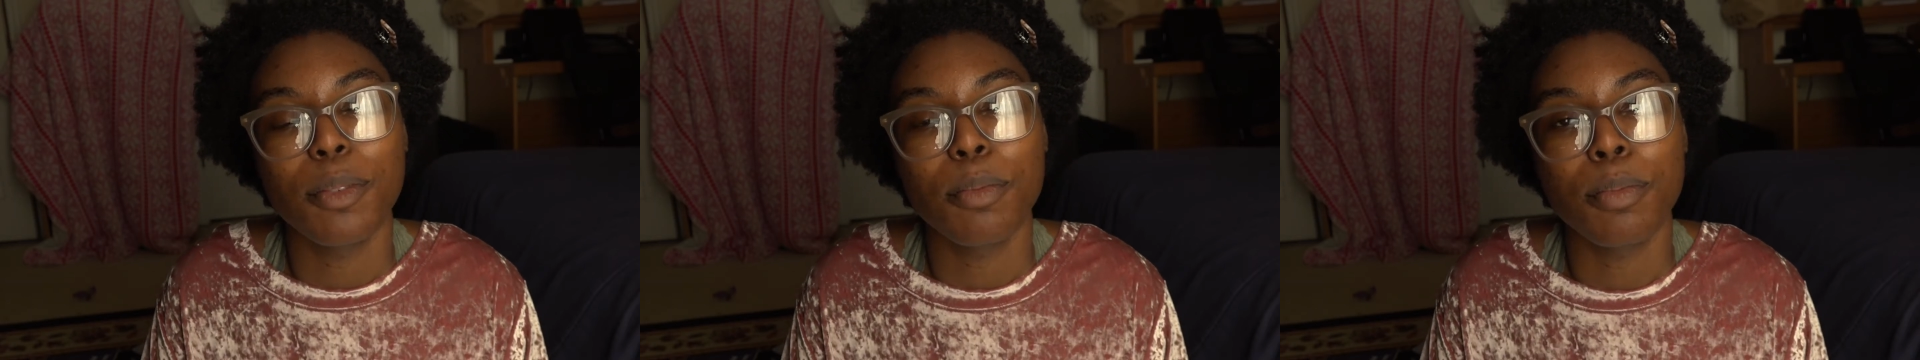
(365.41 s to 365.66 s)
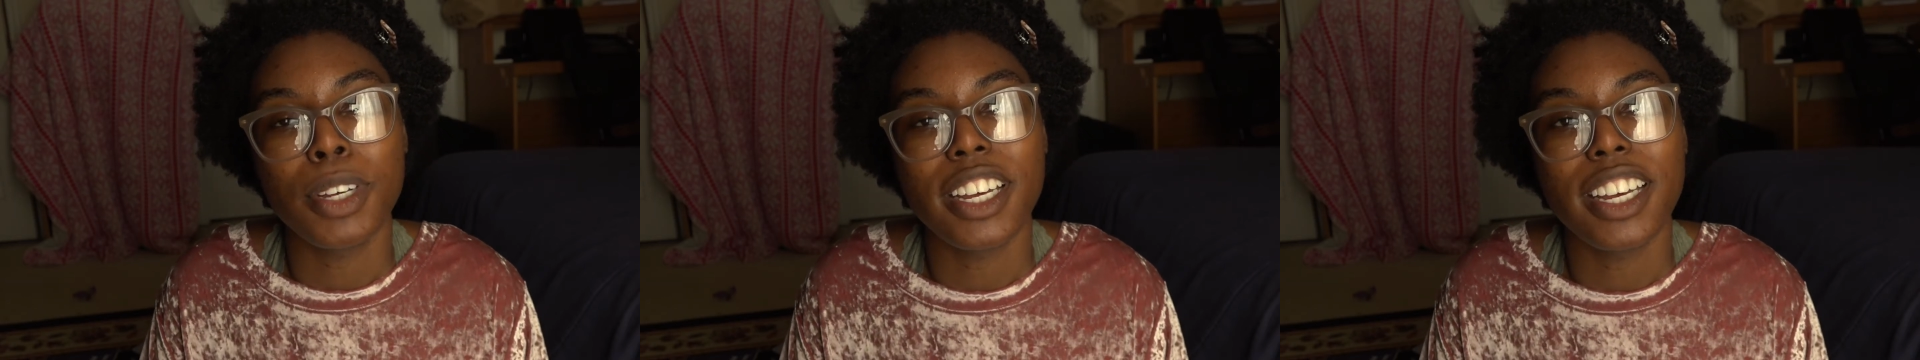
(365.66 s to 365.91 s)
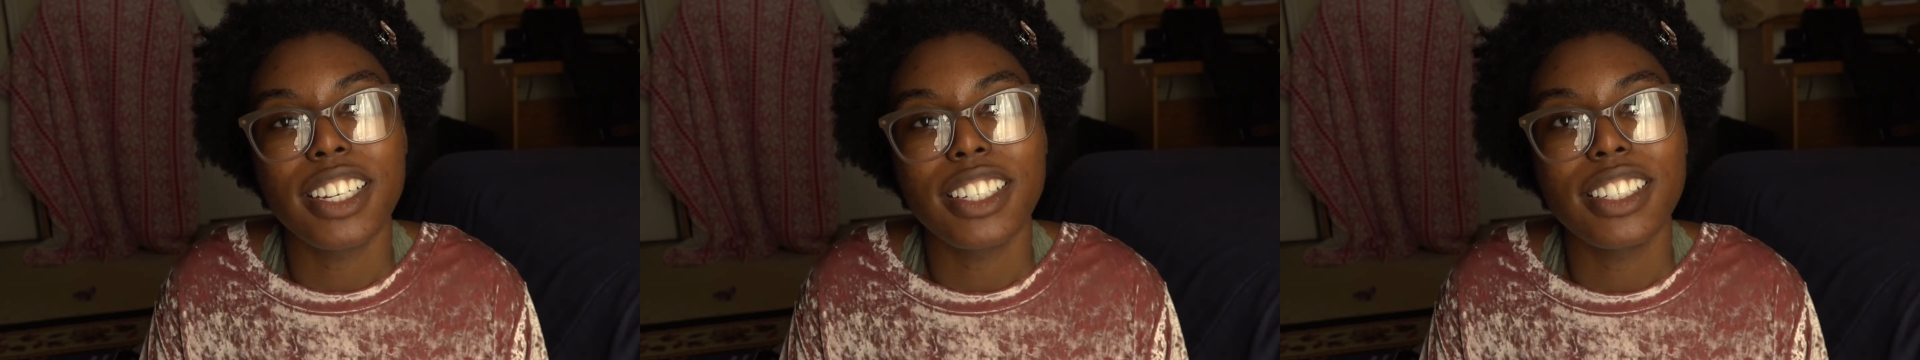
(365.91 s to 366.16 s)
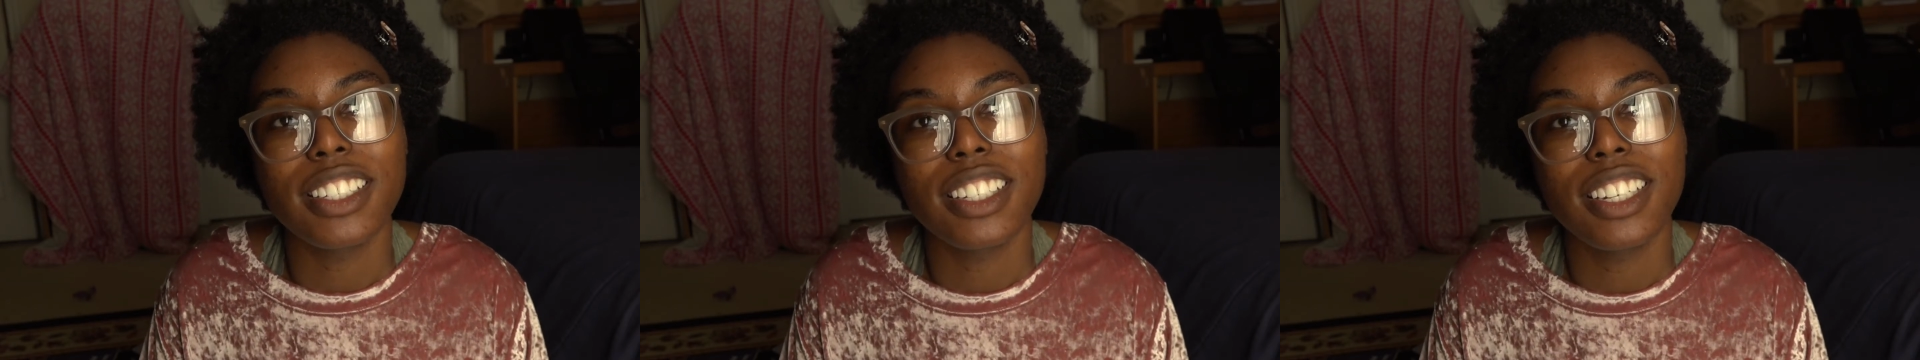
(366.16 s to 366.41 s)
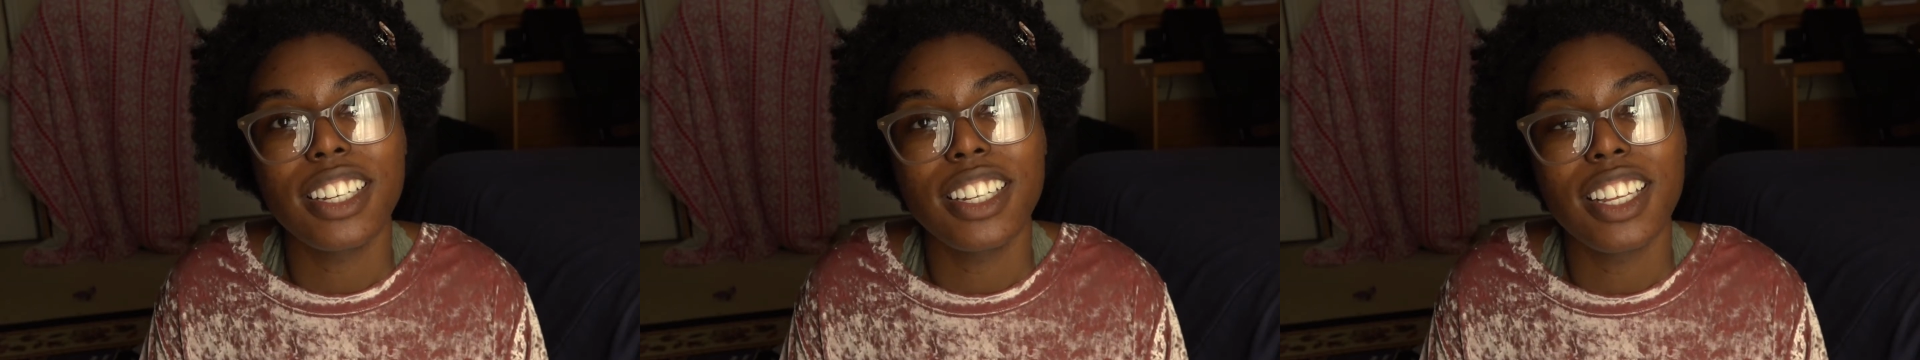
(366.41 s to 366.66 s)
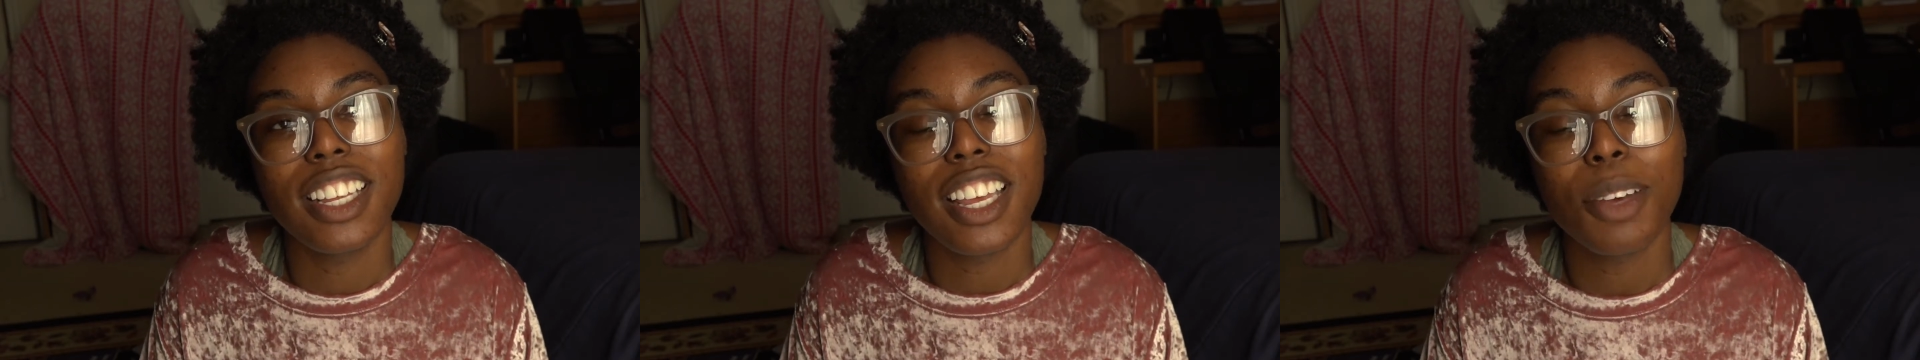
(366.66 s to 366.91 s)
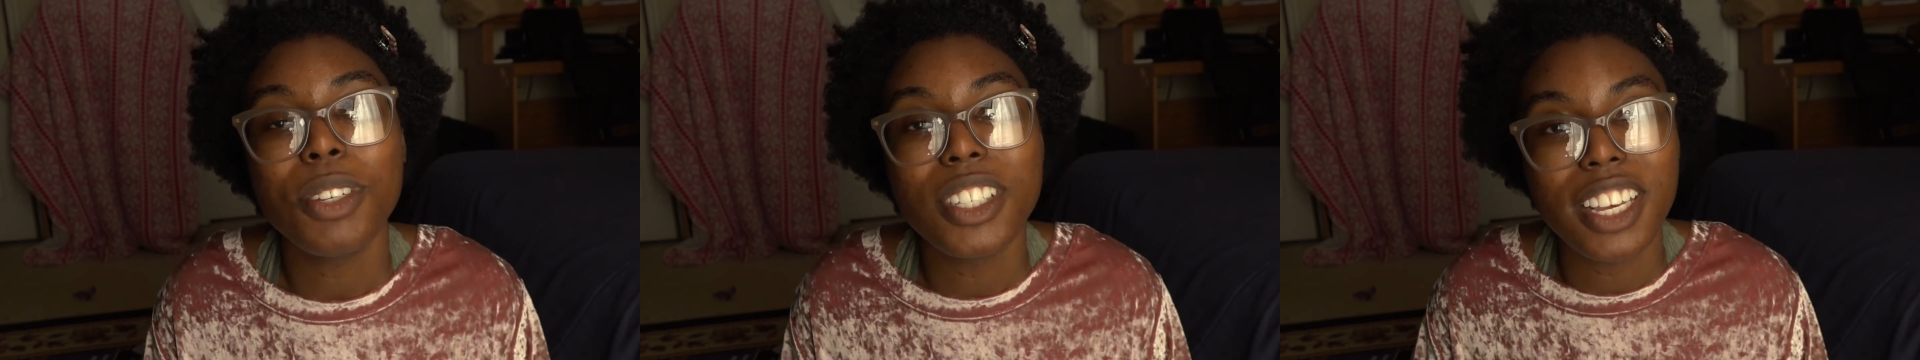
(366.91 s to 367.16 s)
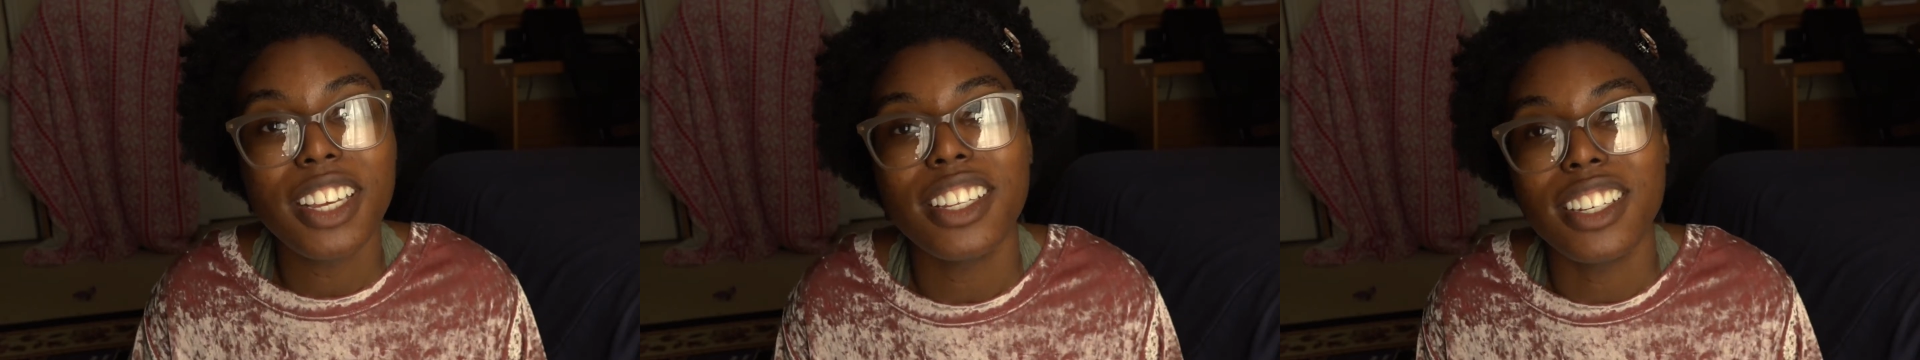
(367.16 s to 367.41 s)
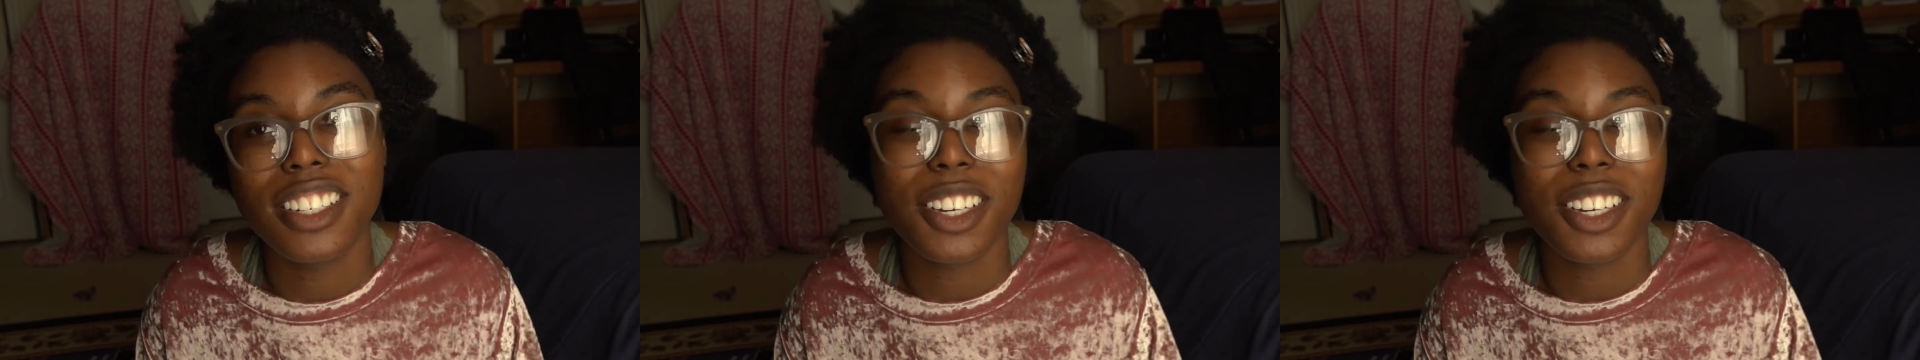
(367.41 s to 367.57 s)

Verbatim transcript: but it was English,